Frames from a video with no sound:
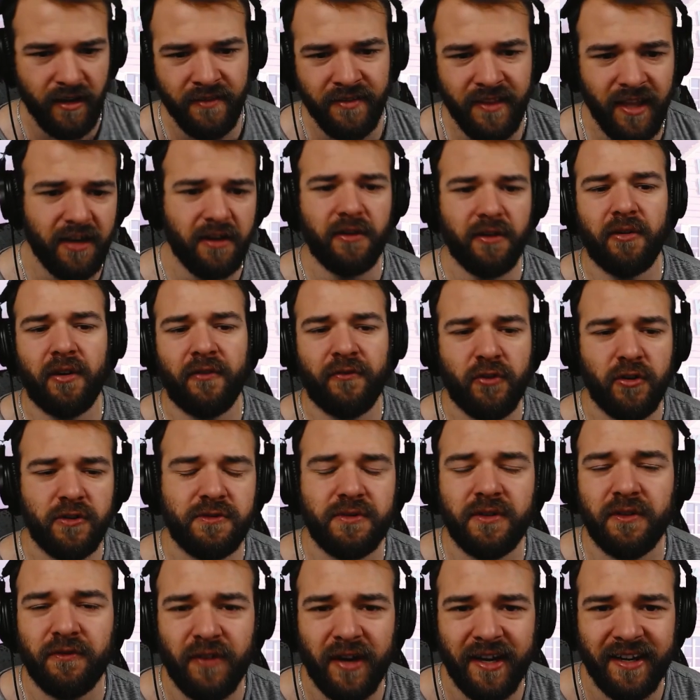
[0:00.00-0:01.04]
Then, of
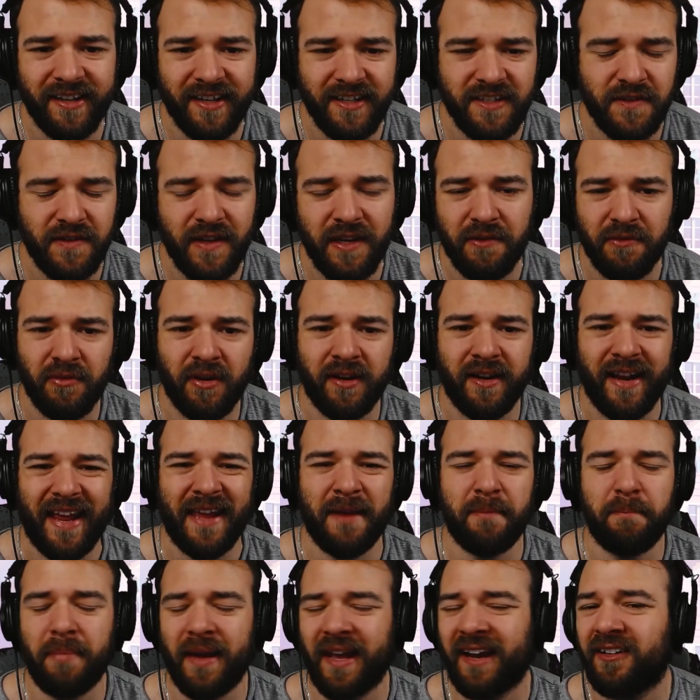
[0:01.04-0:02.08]
course, we were fighting against fate. We run
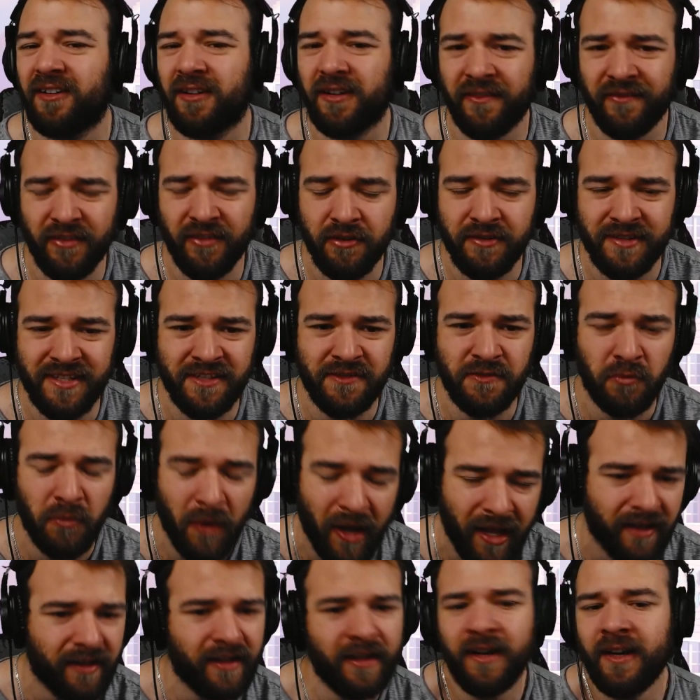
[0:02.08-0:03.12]
a pair of those as
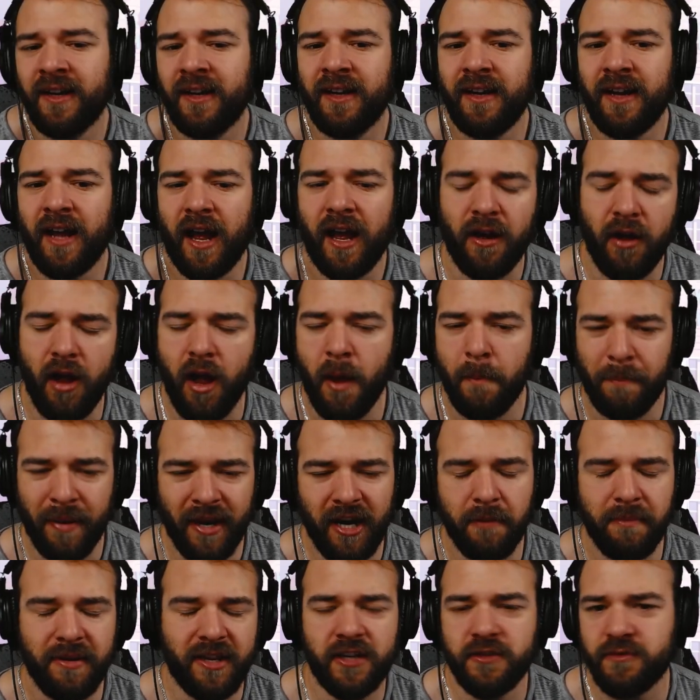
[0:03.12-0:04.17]
well. A
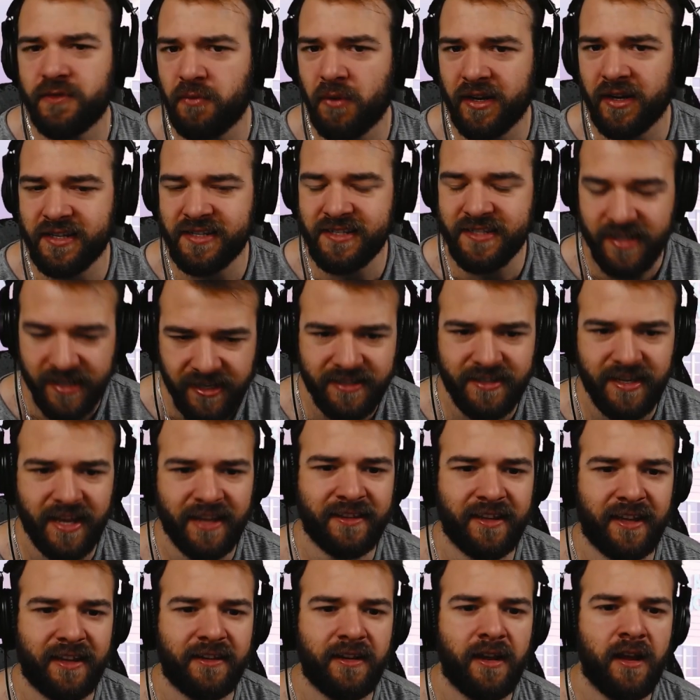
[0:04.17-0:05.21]
pair because we want to see it,
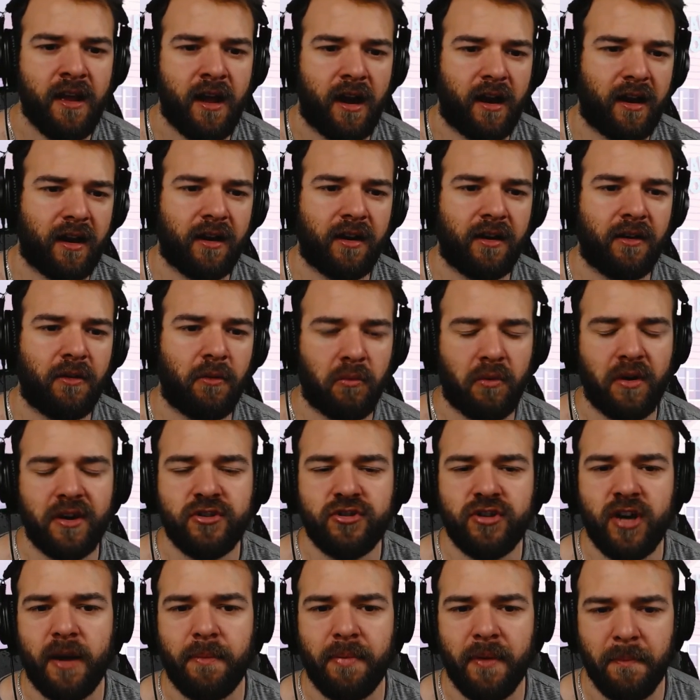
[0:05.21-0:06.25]
and then our
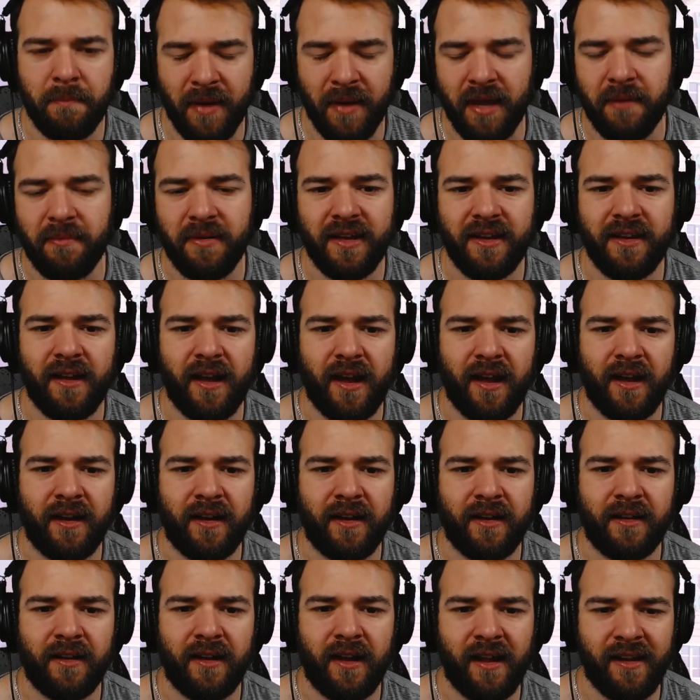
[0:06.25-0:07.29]
1-drop baby
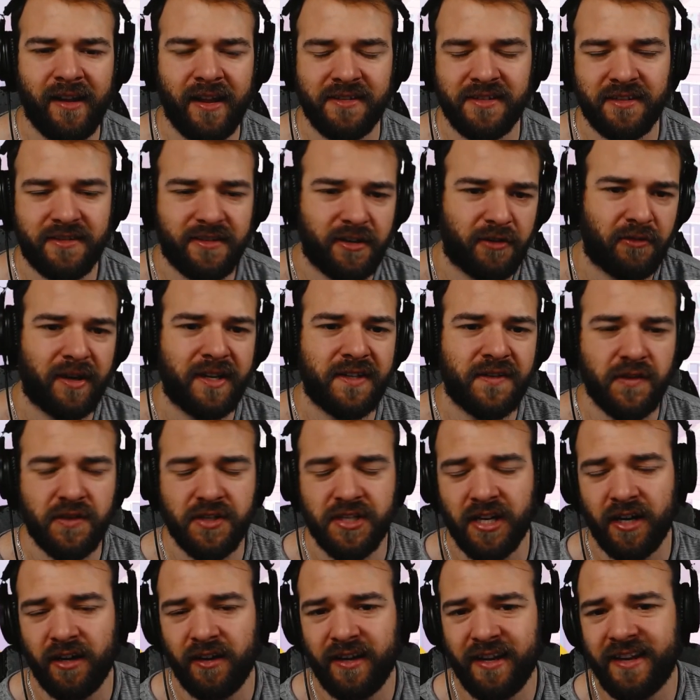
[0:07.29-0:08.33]
allows us a Graceful
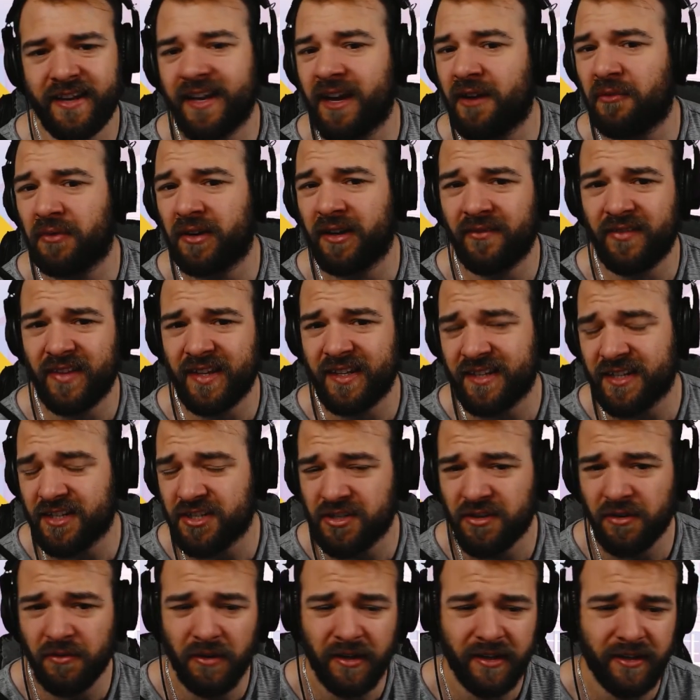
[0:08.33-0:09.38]
Charity and get rid of the
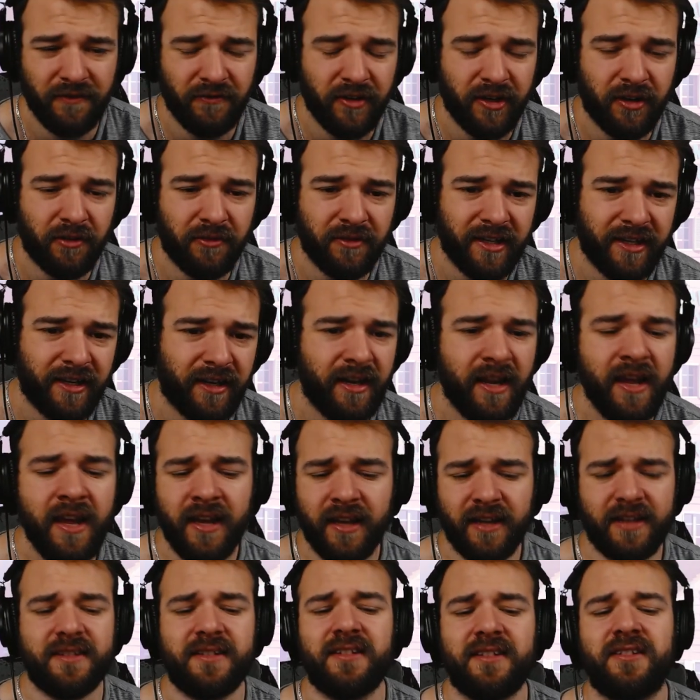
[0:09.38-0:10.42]
additional one if we don't need it.
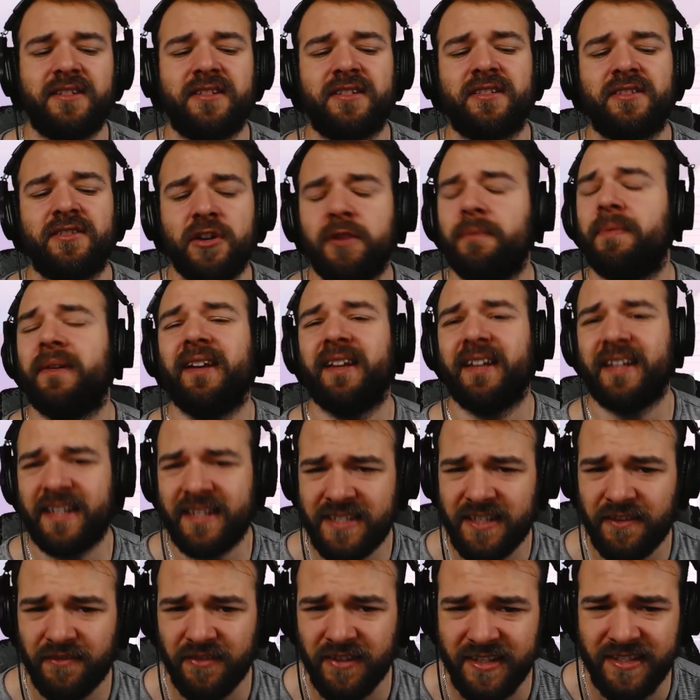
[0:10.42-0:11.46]
It isn't stupidly
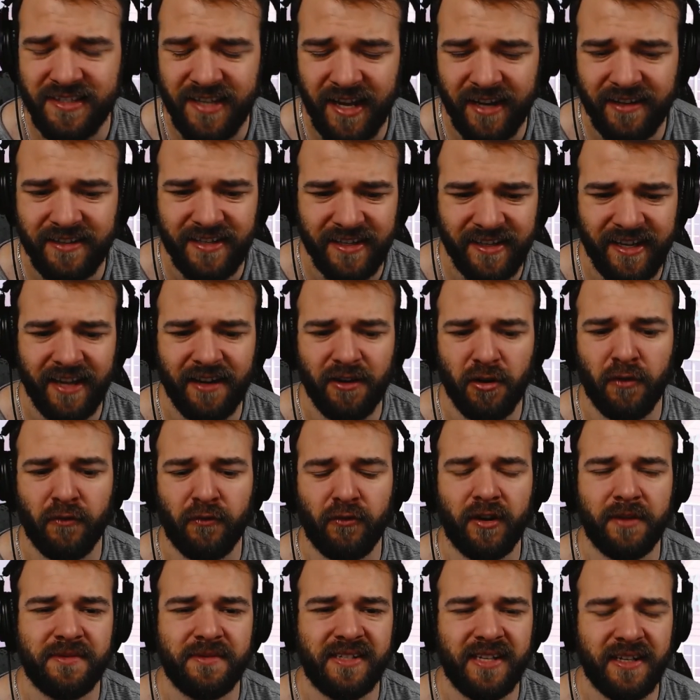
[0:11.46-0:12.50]
easy for this deck to get
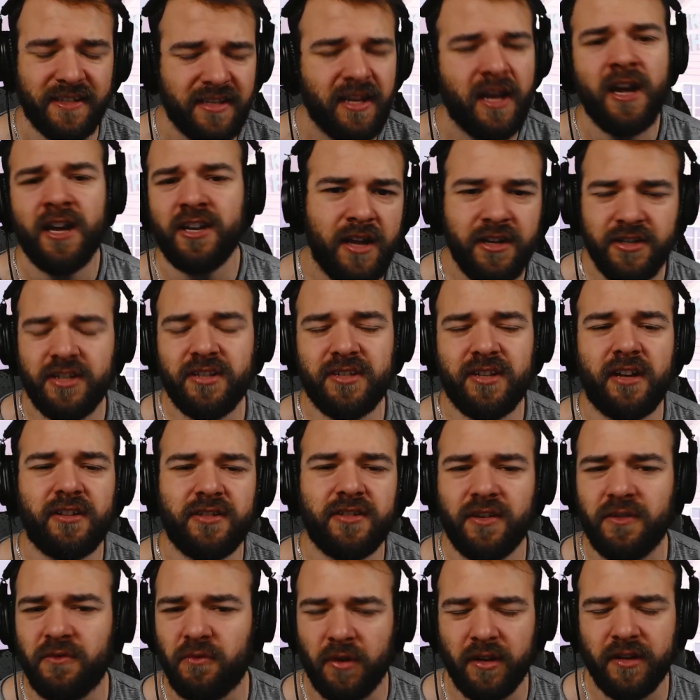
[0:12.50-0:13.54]
Overwhelm 6. Just on
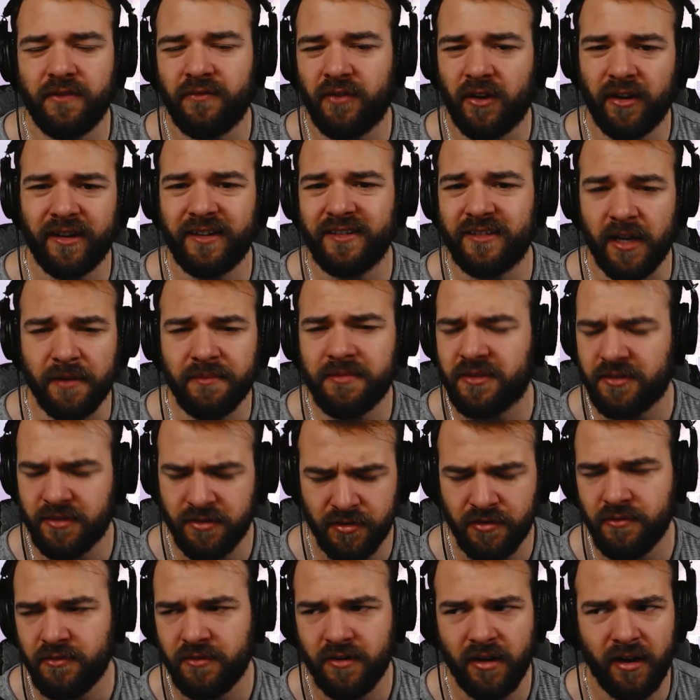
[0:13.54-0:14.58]
turn 1, you've already dumped
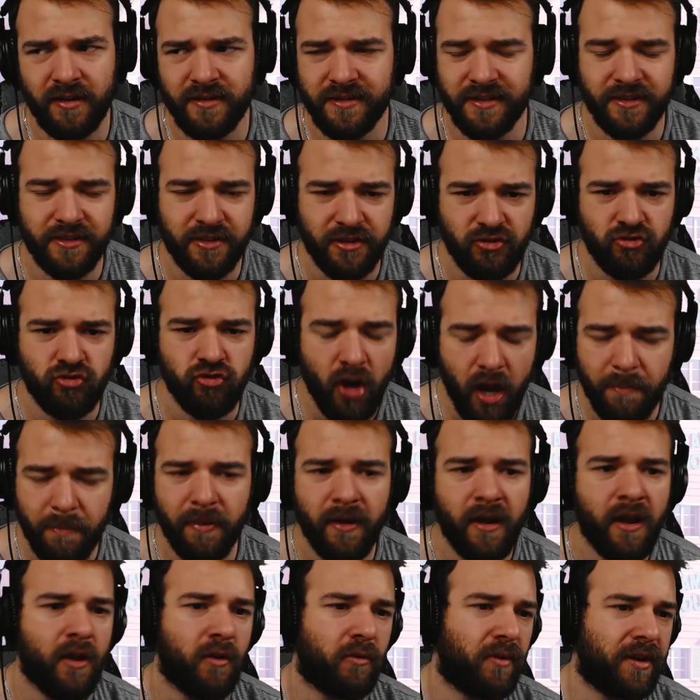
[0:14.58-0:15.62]
2 cards into your
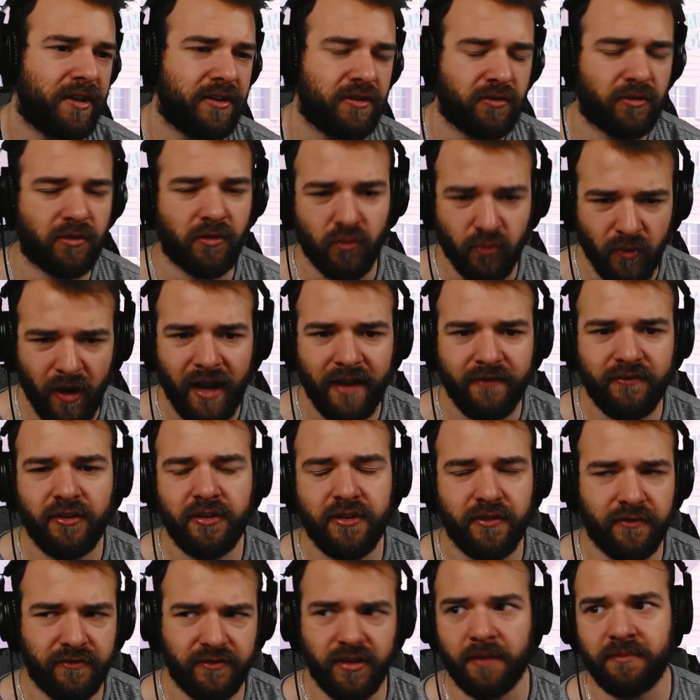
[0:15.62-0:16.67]
drop. When you arrival,
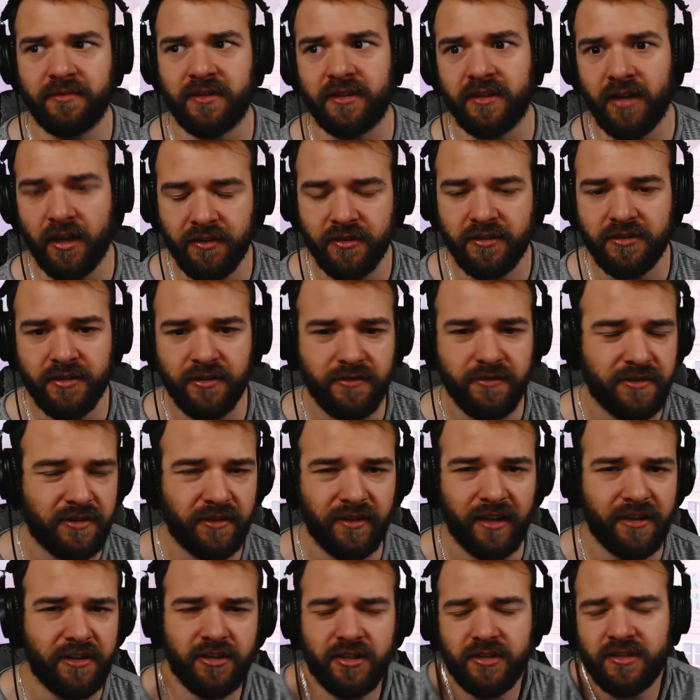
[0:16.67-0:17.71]
you've dumped another 2, so
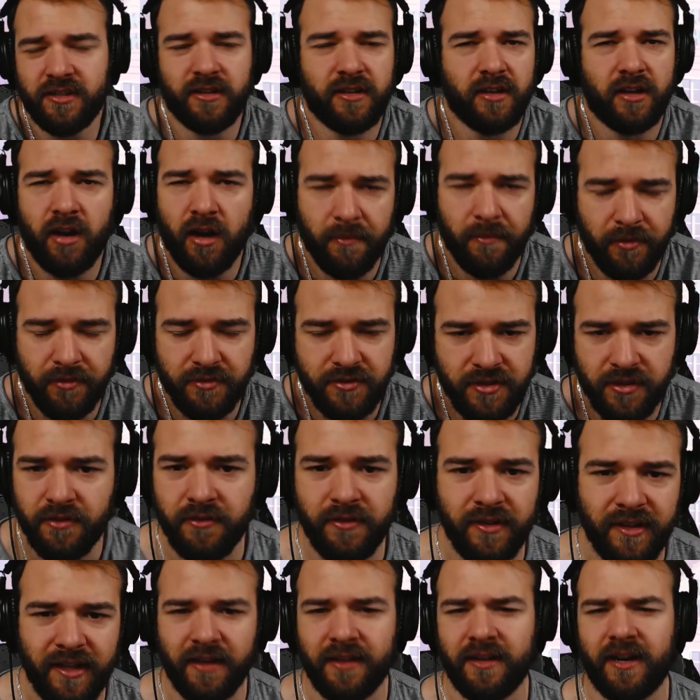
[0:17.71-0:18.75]
then you just need to combo
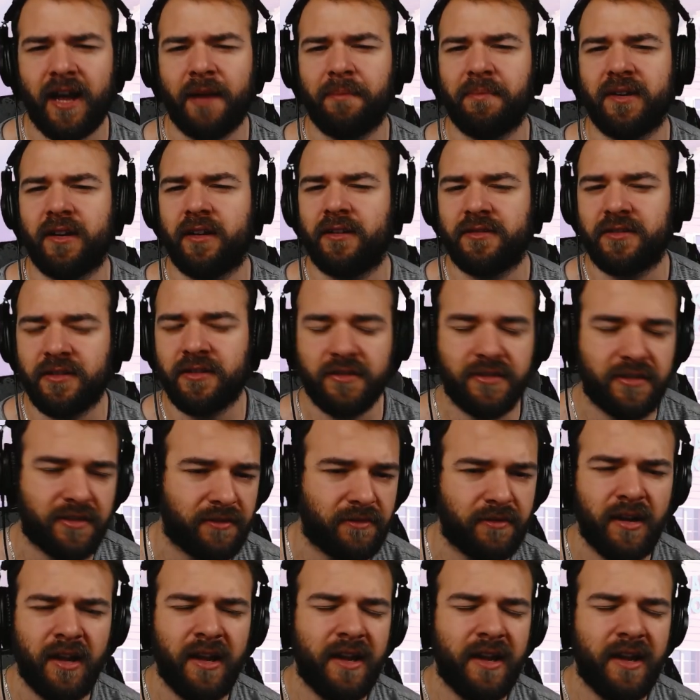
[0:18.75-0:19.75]
2, and that happened on turn 2.